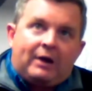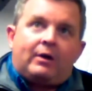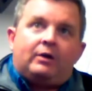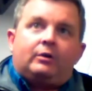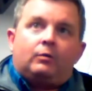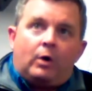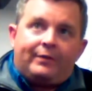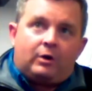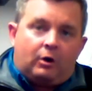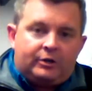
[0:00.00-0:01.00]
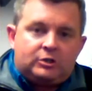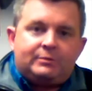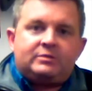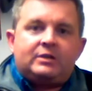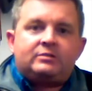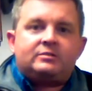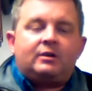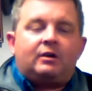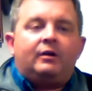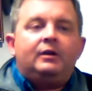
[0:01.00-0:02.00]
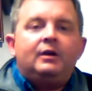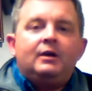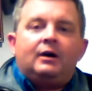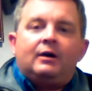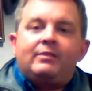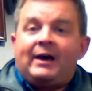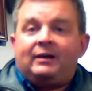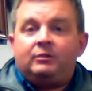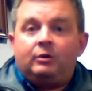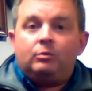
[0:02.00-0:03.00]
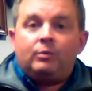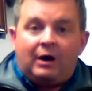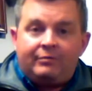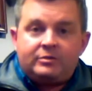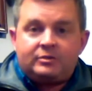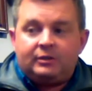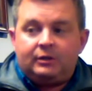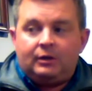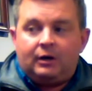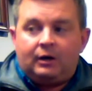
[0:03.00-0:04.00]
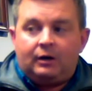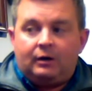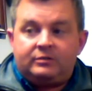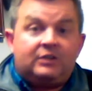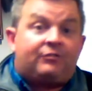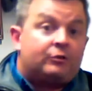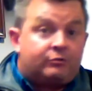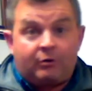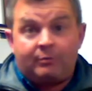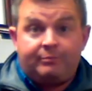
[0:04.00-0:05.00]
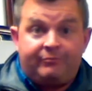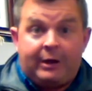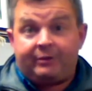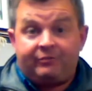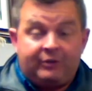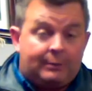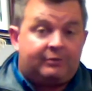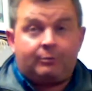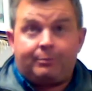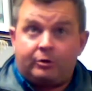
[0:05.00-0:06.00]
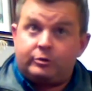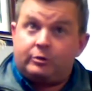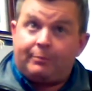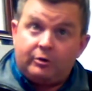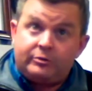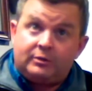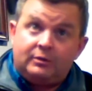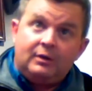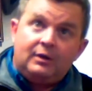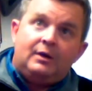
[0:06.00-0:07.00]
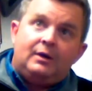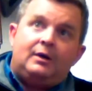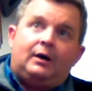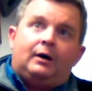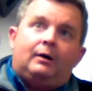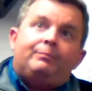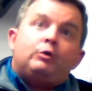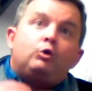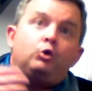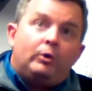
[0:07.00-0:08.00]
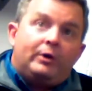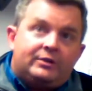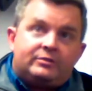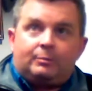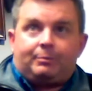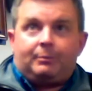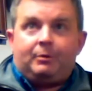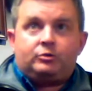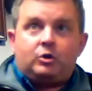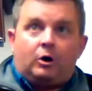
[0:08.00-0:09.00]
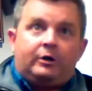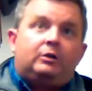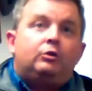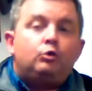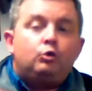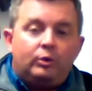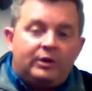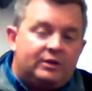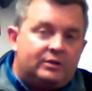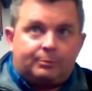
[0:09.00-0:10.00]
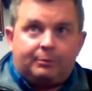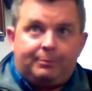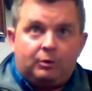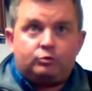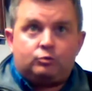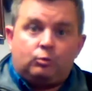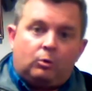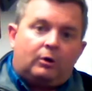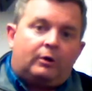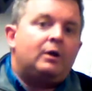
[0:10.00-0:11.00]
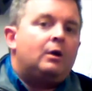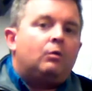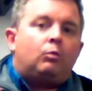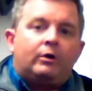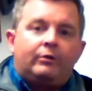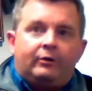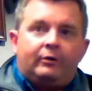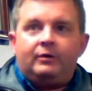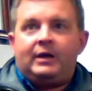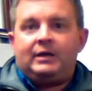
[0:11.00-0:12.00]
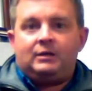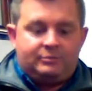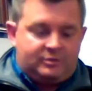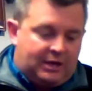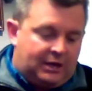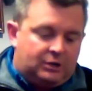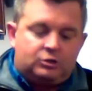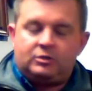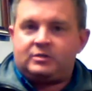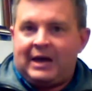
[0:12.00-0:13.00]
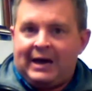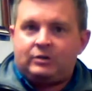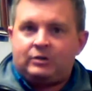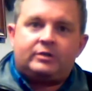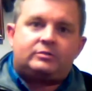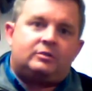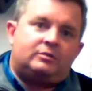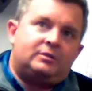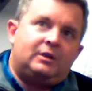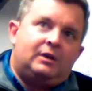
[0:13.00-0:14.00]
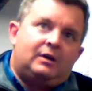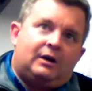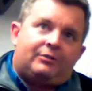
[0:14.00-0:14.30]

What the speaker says: background on why the guardianship is necessary, that, obviously differs from family to family, from person to person. Who is the proposed guardian and who is the proposed ward? What are their names, ages, addresses,